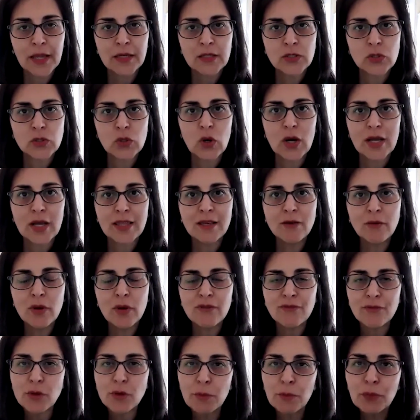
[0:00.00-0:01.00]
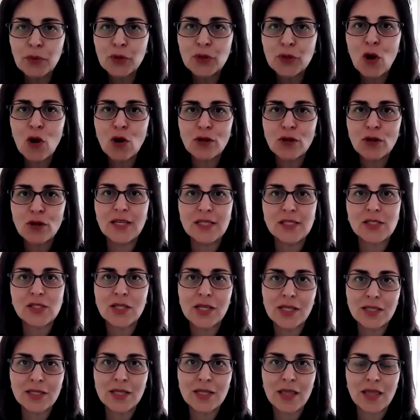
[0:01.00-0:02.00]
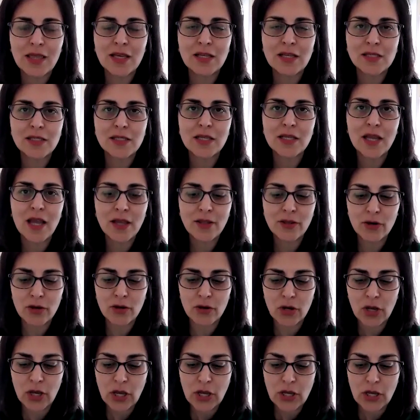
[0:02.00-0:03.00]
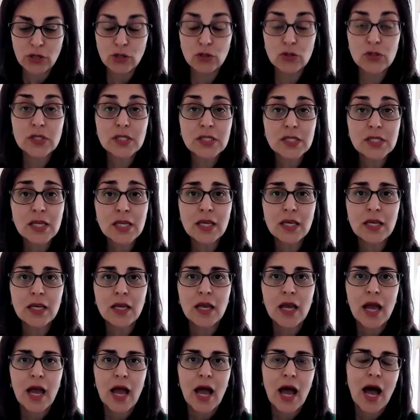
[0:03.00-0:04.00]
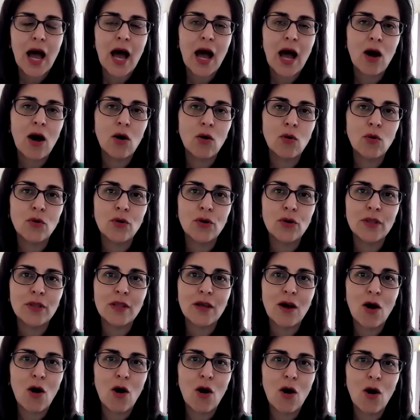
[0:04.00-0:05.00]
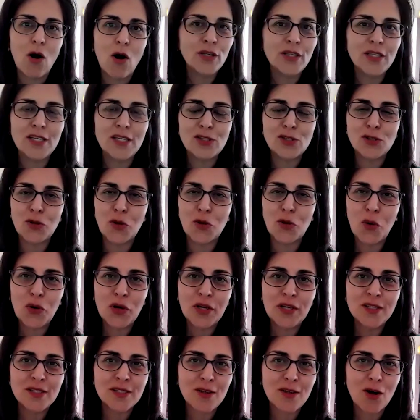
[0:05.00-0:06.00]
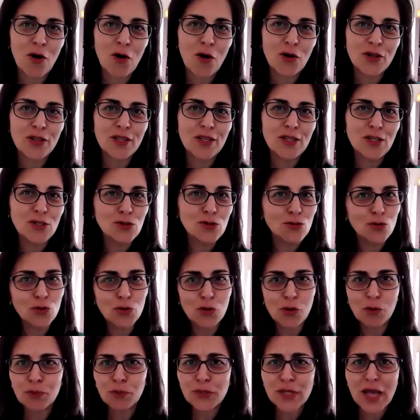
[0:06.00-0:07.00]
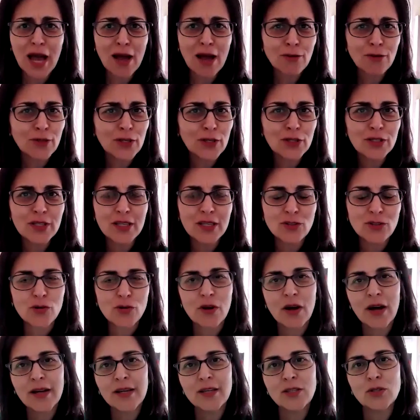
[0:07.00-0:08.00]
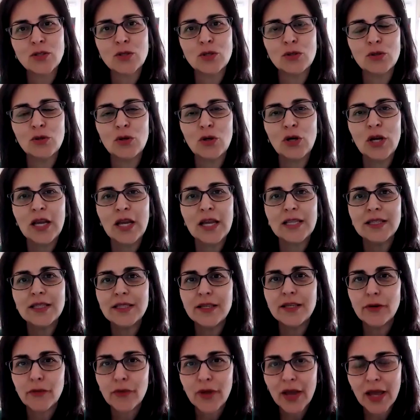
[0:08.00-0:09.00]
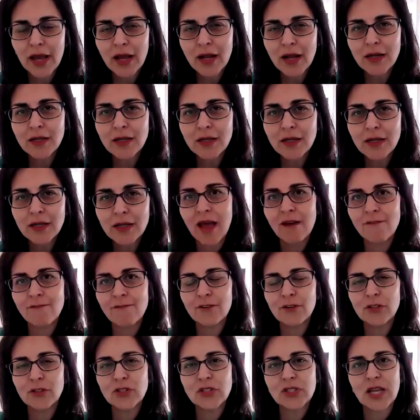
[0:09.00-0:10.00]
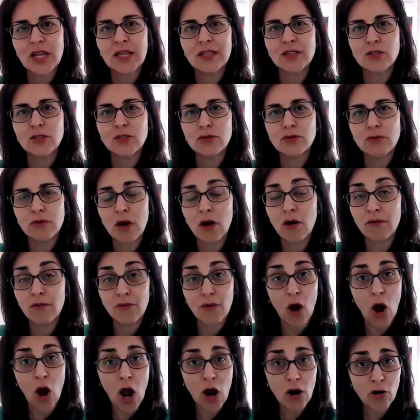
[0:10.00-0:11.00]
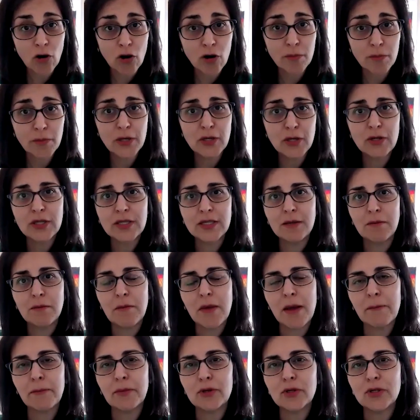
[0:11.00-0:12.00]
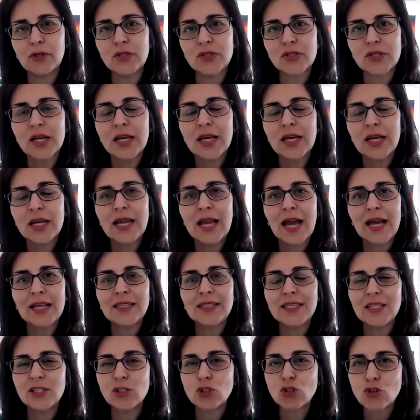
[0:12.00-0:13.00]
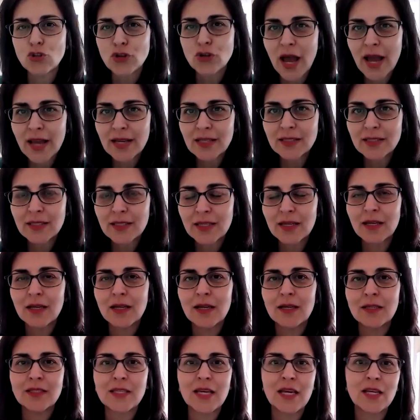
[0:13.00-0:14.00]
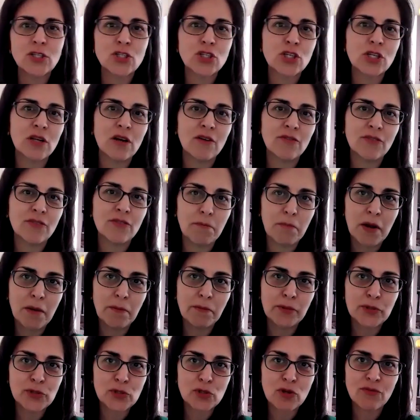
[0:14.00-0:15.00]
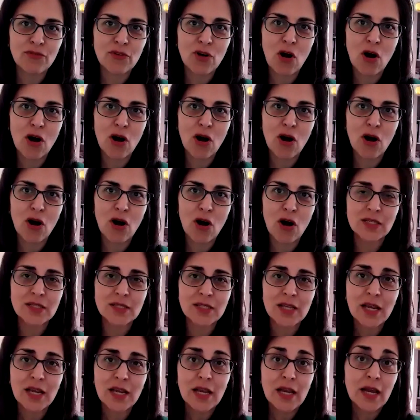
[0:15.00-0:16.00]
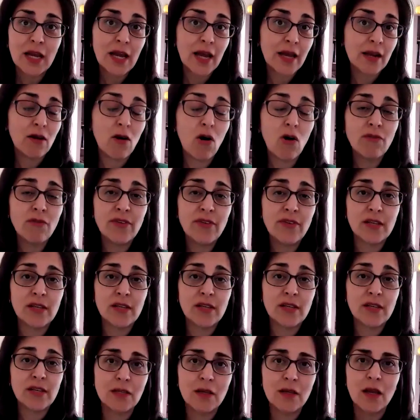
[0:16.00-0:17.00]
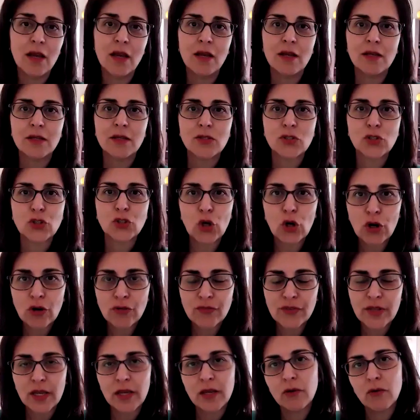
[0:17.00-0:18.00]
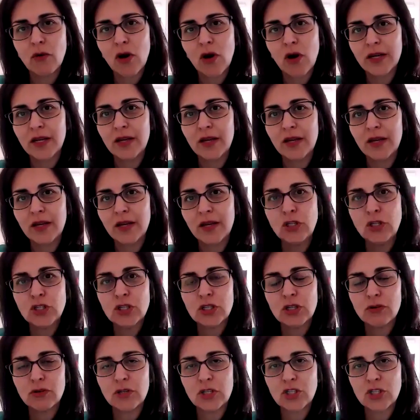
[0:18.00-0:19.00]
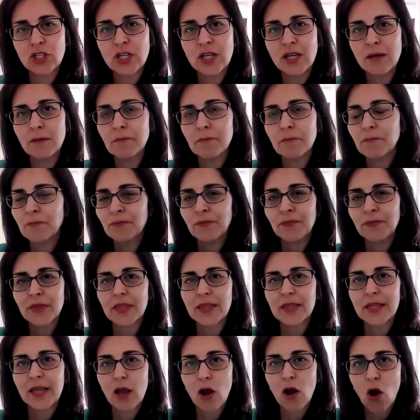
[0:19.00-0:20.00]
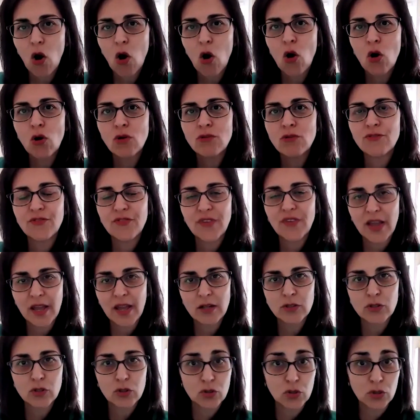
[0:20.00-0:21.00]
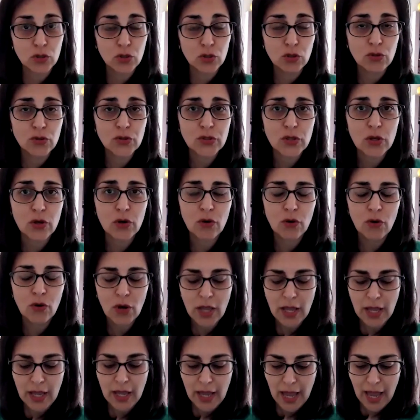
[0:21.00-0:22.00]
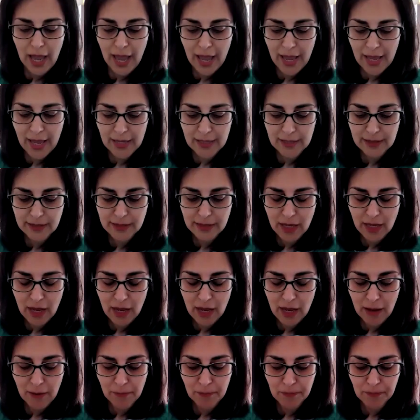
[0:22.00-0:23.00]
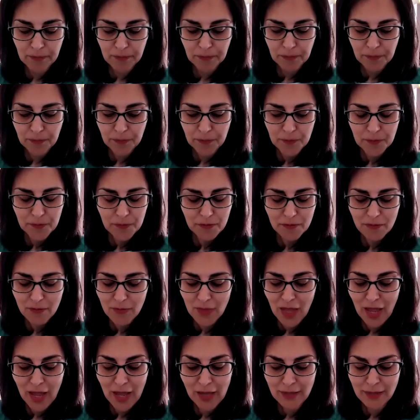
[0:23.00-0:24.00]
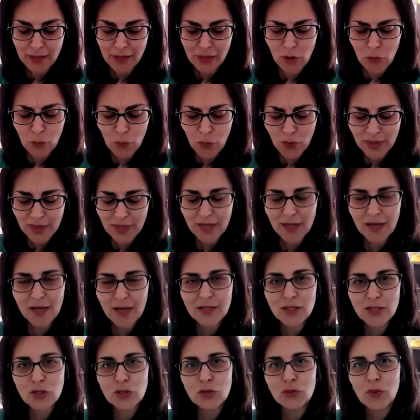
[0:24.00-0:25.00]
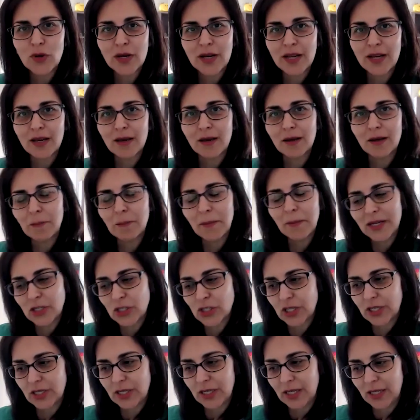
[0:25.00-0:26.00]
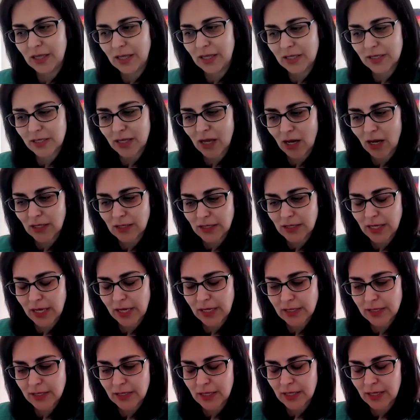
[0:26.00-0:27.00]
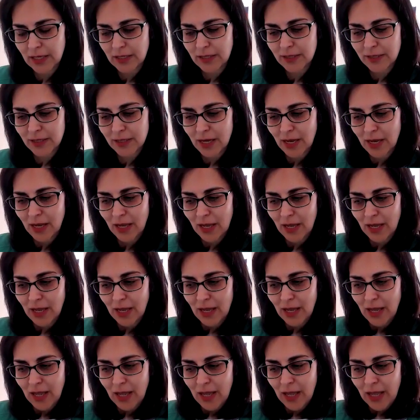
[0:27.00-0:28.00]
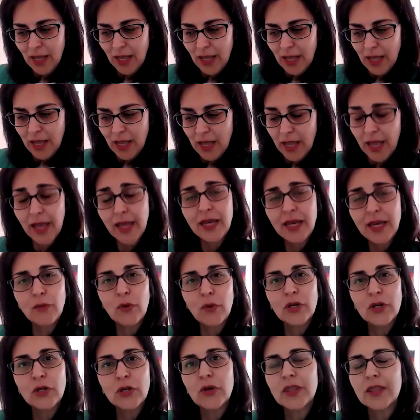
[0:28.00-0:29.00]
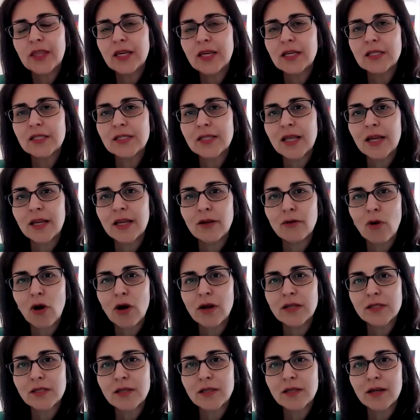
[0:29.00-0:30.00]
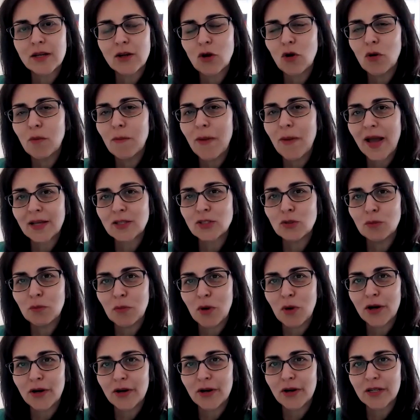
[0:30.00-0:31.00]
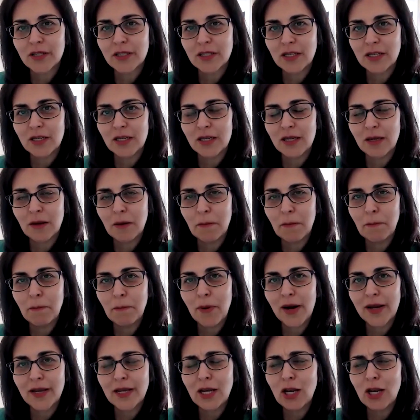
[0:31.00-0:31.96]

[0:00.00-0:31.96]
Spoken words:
So I think if you put all of these things together, you see how all of these noise, all of these groups out there that try to derail the efforts of our community members and distract the attention of the members of Congress, and obviously serve the Iranian regime, they all failed to do so. And one thing I do want to mention in this context is anyone who thinks that Iran is going to go back to monarchy by